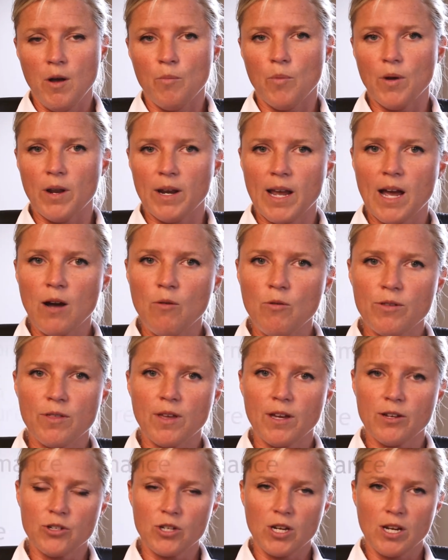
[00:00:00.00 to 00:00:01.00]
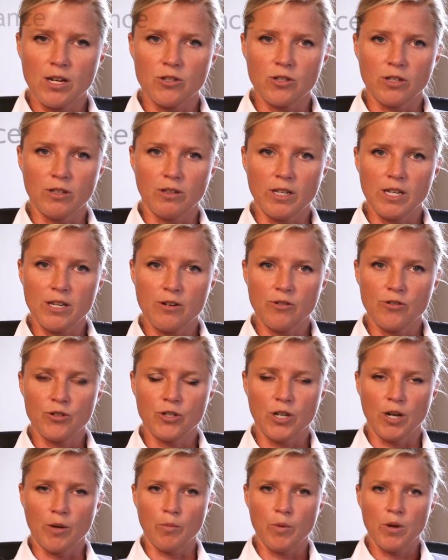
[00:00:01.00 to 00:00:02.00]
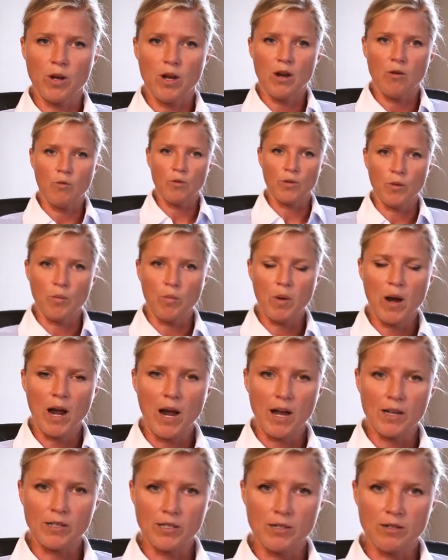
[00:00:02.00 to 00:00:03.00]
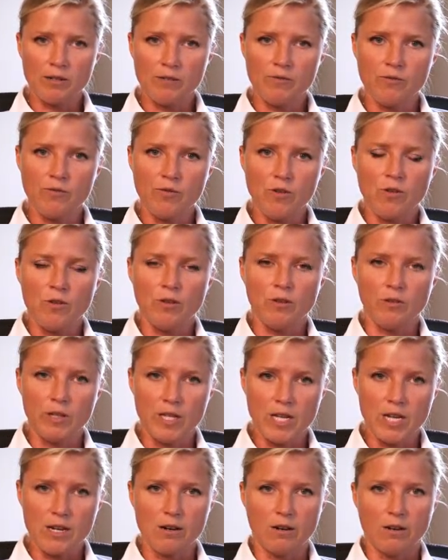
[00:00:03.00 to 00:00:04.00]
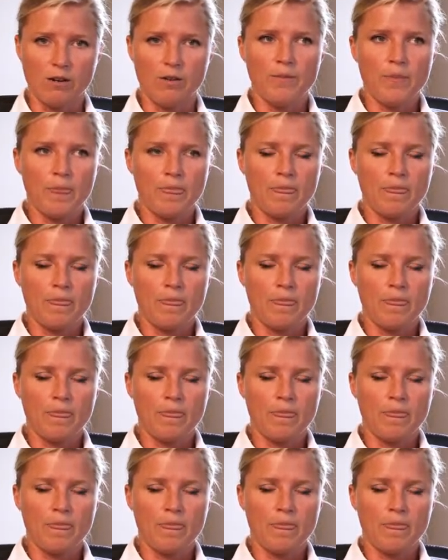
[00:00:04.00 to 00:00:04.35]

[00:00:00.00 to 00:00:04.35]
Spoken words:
But now with that change in leadership, with a positive leader,